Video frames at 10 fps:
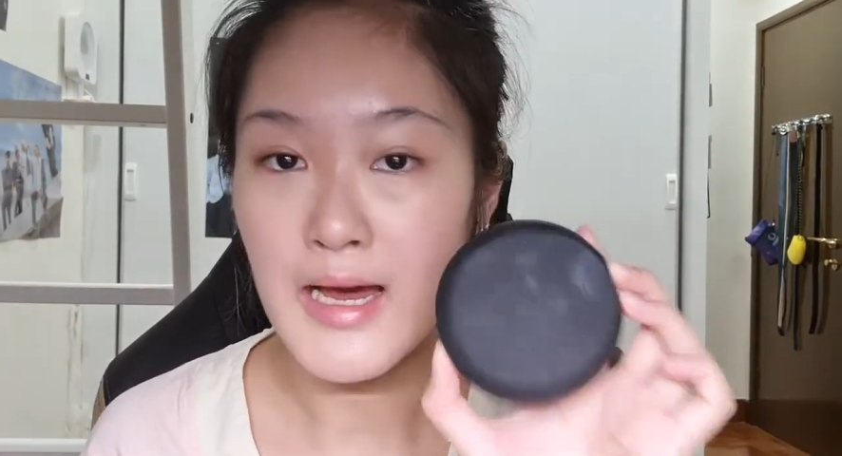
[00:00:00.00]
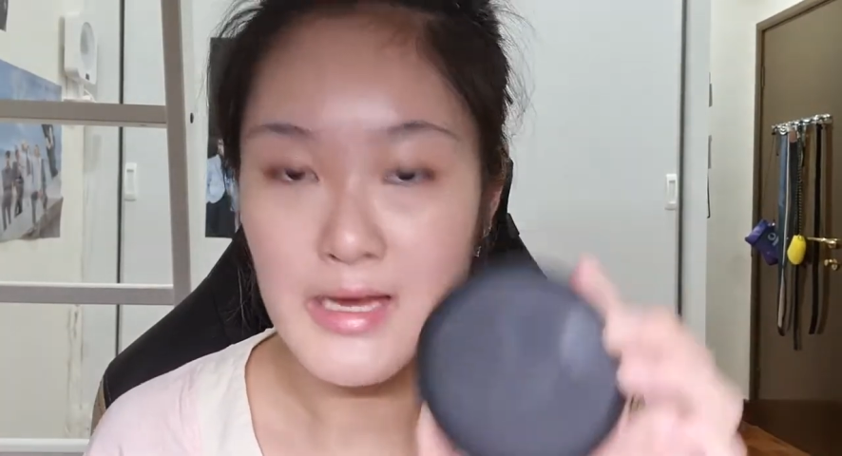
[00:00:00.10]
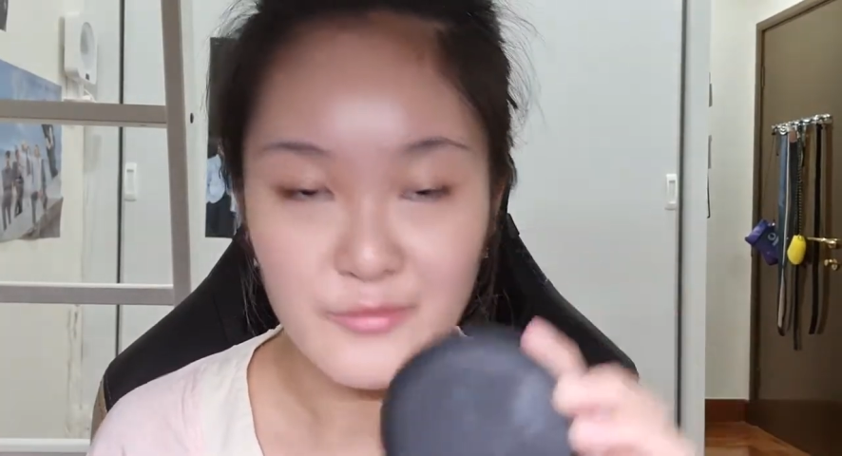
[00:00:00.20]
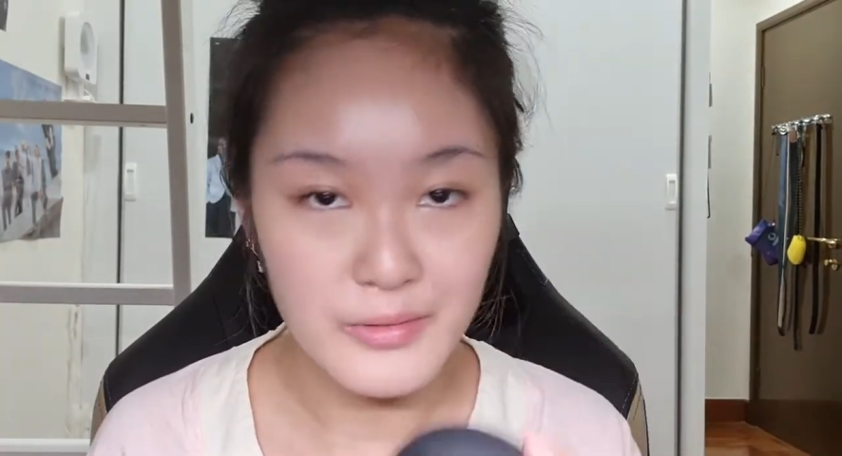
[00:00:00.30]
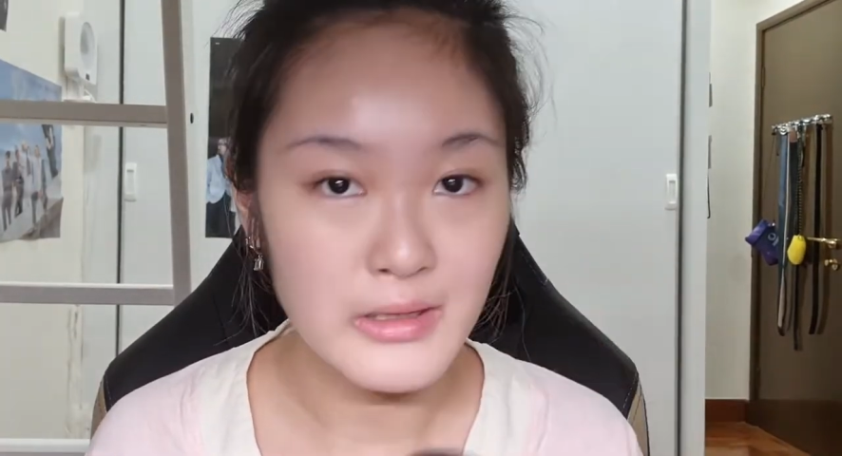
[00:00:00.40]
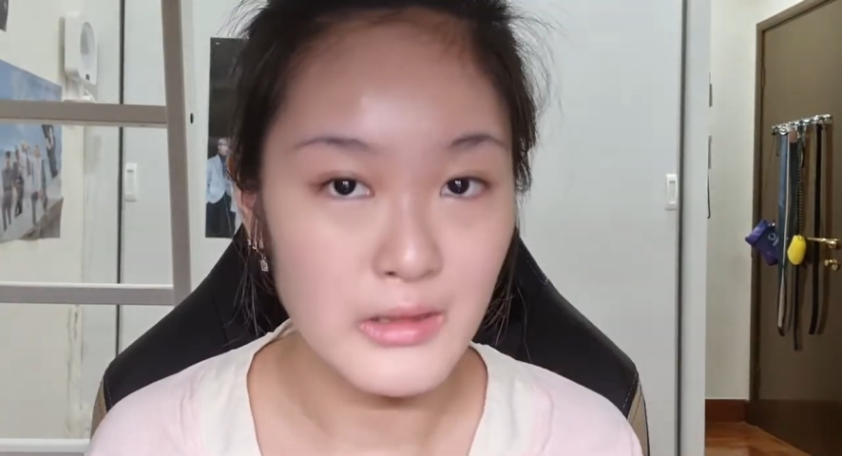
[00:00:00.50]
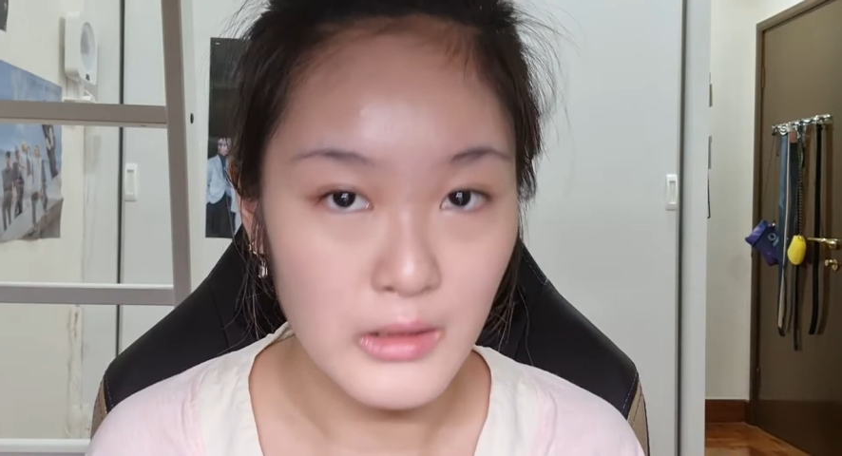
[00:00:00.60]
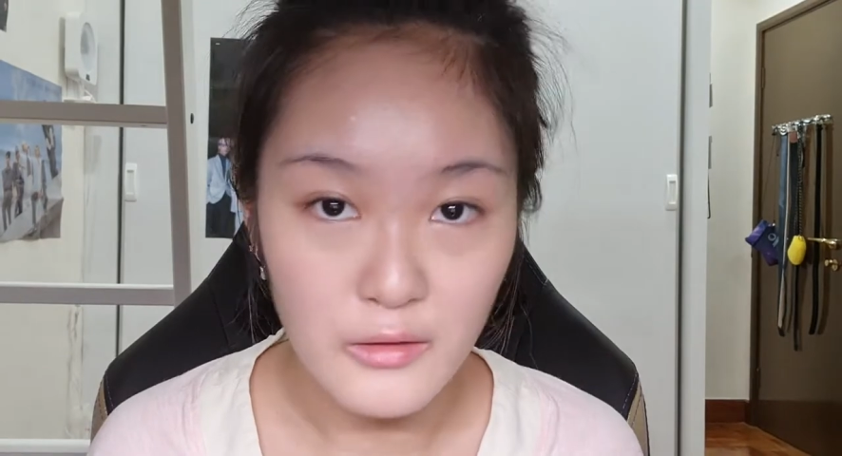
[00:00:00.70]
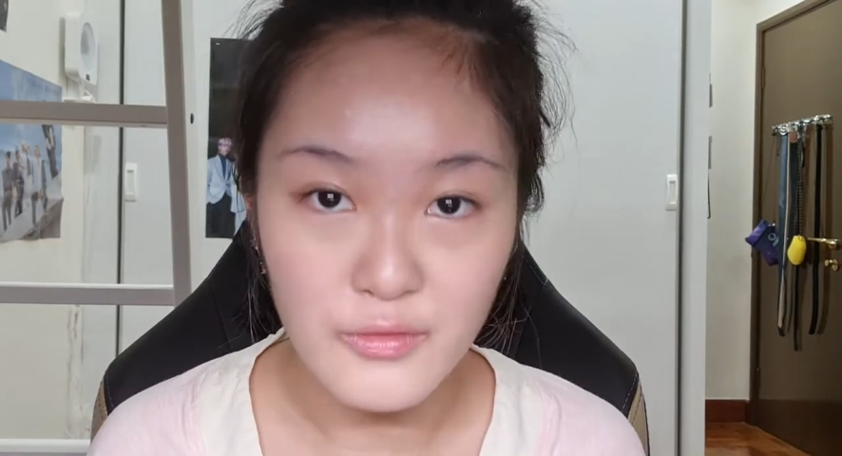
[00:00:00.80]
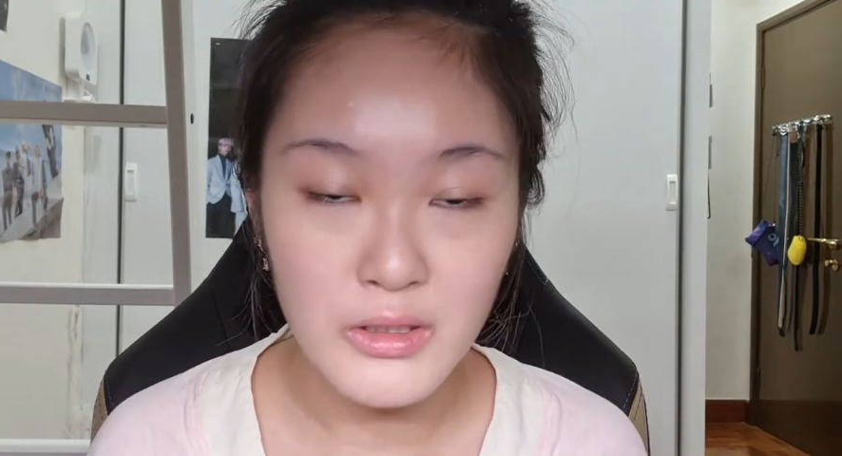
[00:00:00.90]
I have been
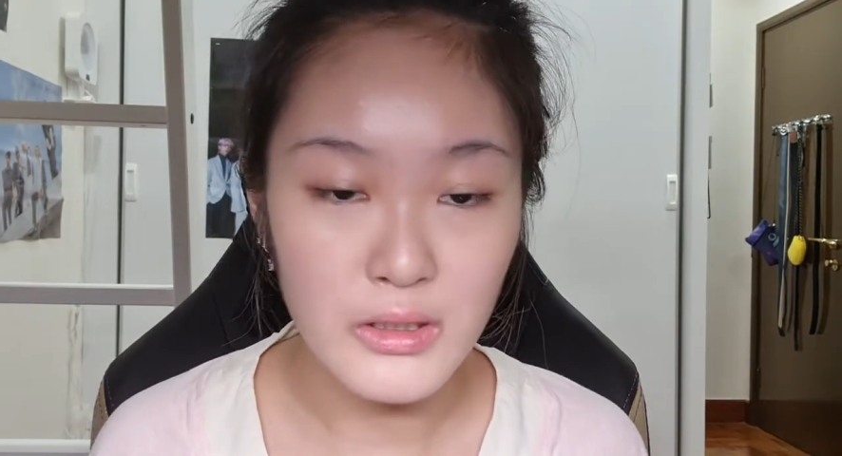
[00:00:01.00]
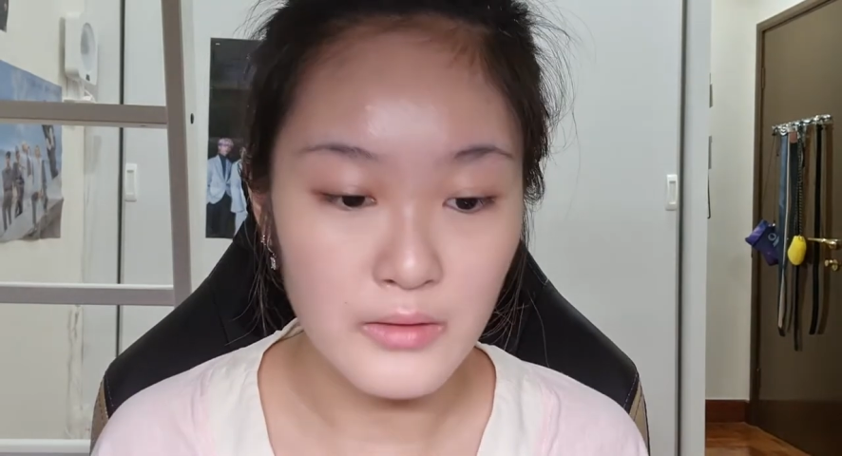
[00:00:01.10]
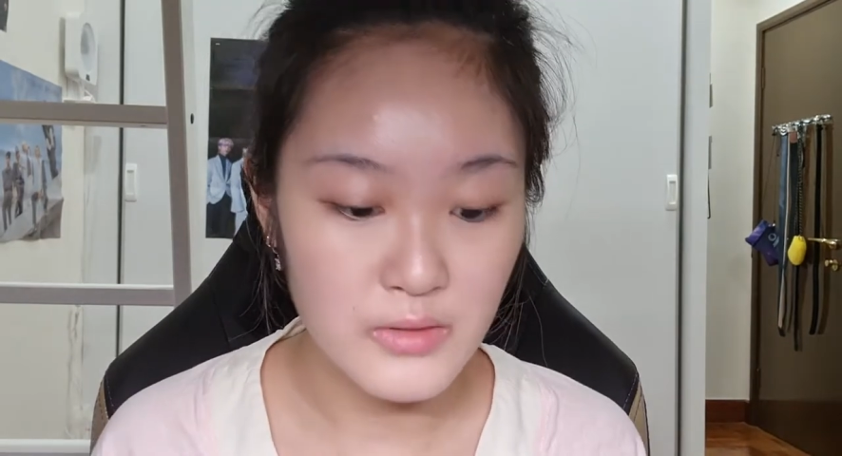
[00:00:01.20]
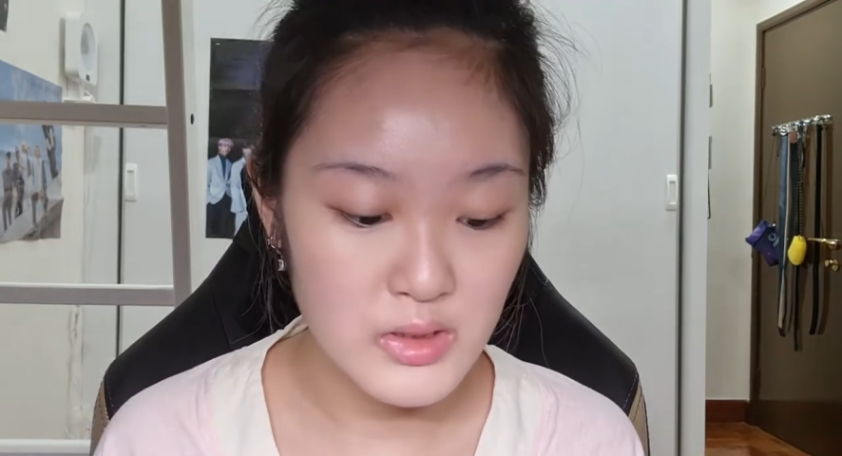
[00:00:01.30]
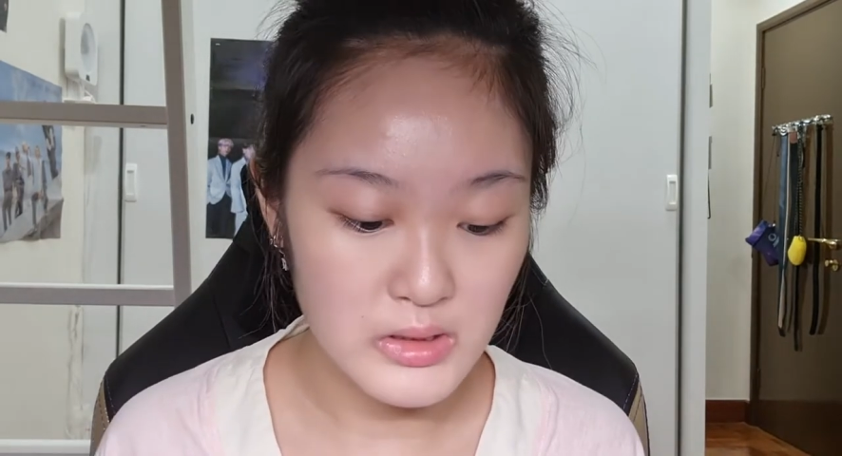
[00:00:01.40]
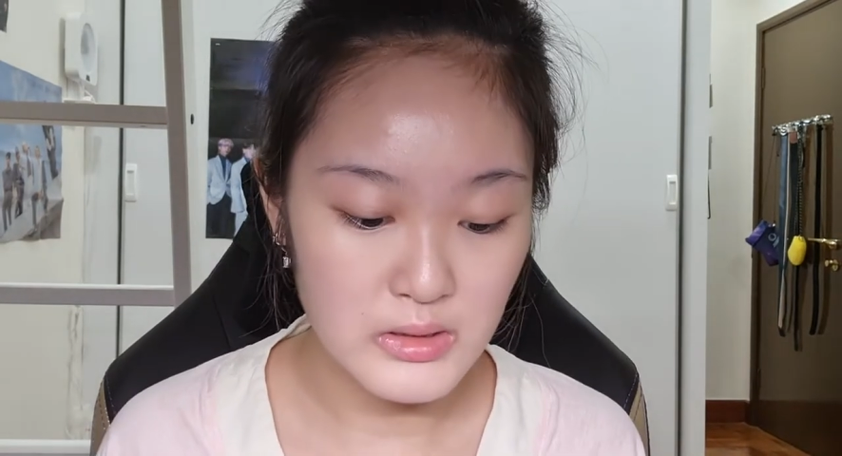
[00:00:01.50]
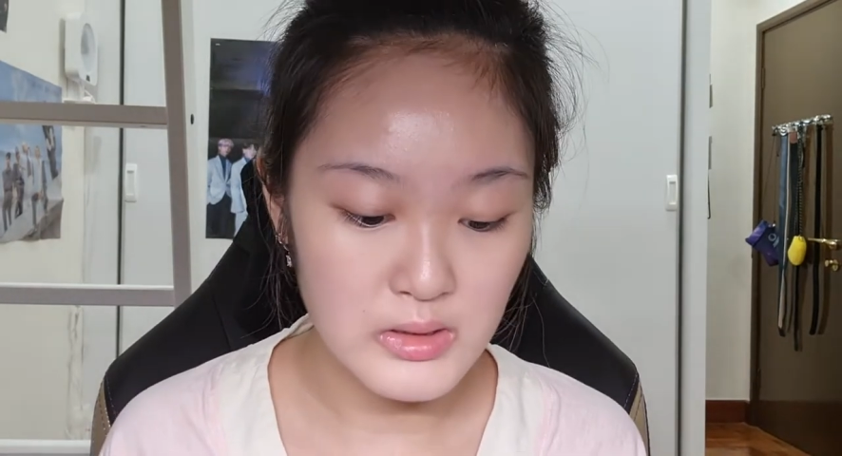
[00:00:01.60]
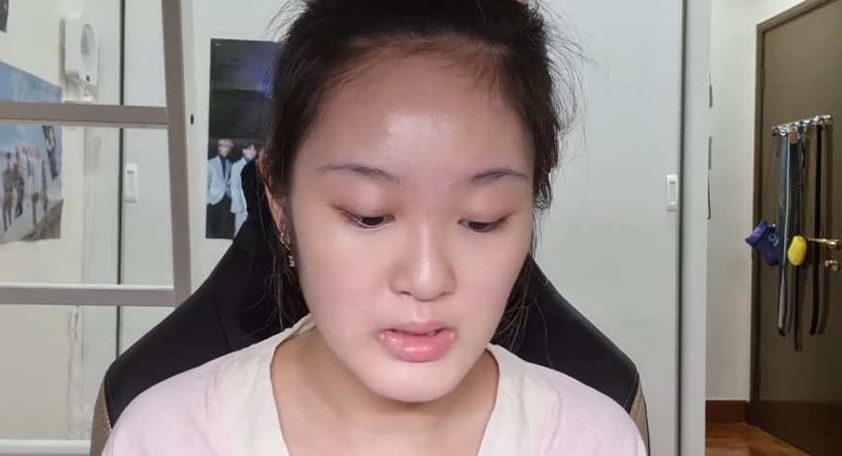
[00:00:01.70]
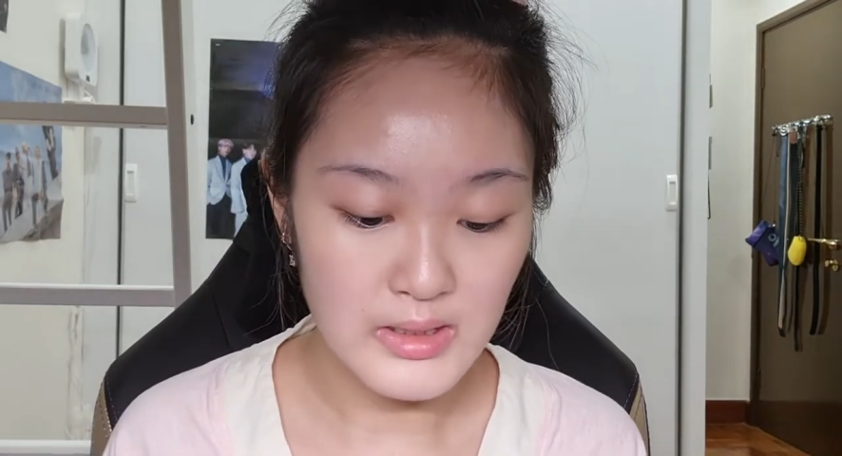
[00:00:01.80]
loving ever since